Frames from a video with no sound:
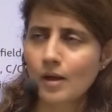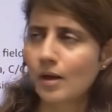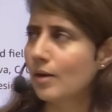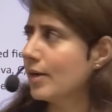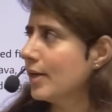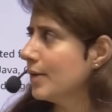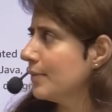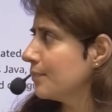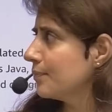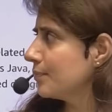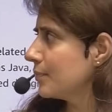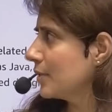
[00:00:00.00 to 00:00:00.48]

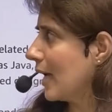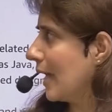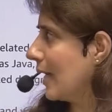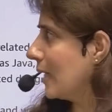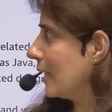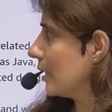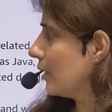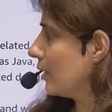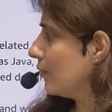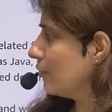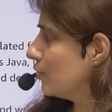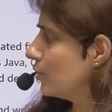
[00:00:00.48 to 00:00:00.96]
okay,
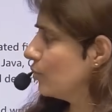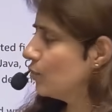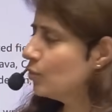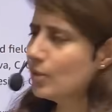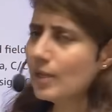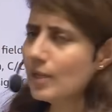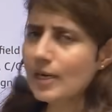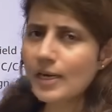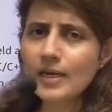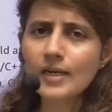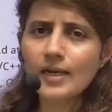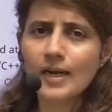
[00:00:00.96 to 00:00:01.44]
I'll give you
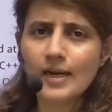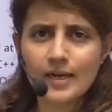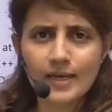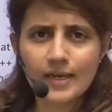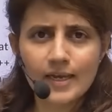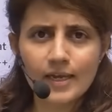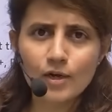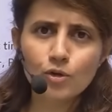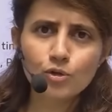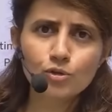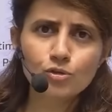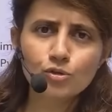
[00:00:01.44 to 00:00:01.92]
the link, and
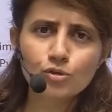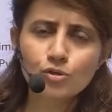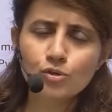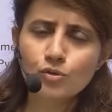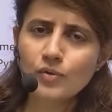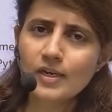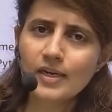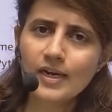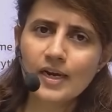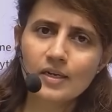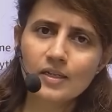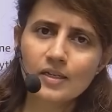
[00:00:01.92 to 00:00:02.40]
here also
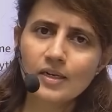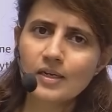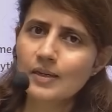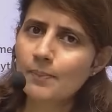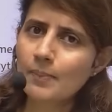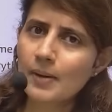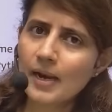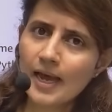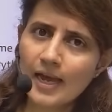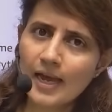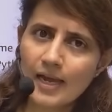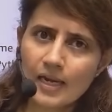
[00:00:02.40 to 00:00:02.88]
you will get that
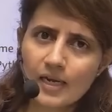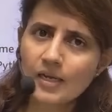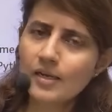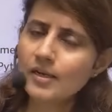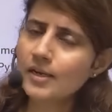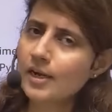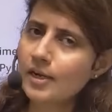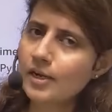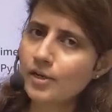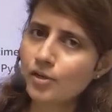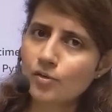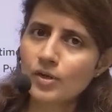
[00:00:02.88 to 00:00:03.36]
apply
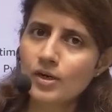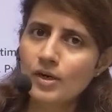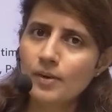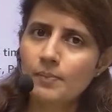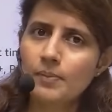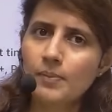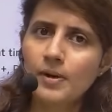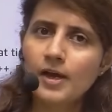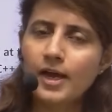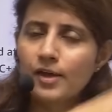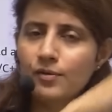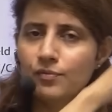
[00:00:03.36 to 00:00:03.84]
link, and you can
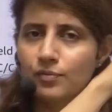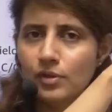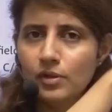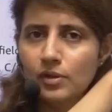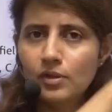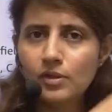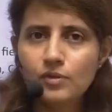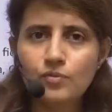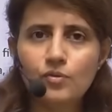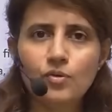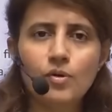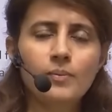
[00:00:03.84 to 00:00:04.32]
apply,
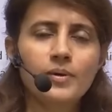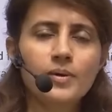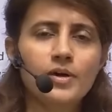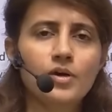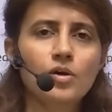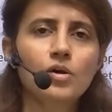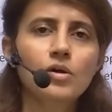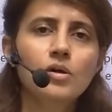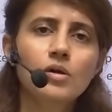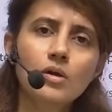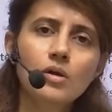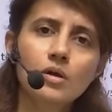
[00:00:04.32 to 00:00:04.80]
fill the form
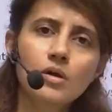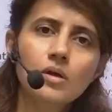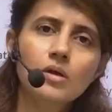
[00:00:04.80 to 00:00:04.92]
and all.